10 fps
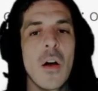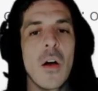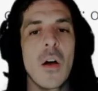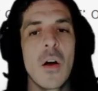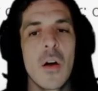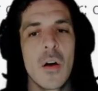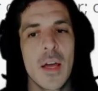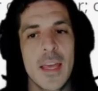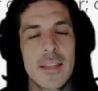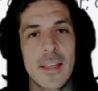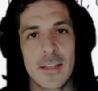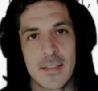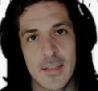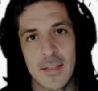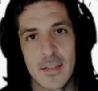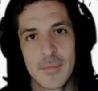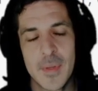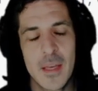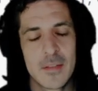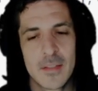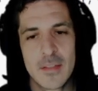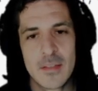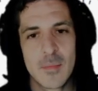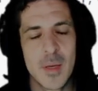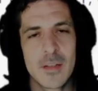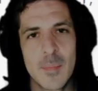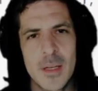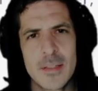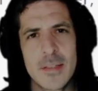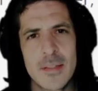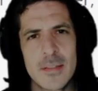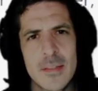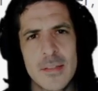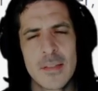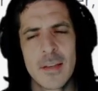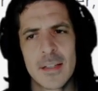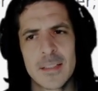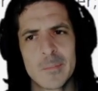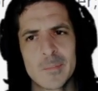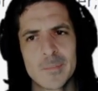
Oh, I hate that. This is the bane of my existence. I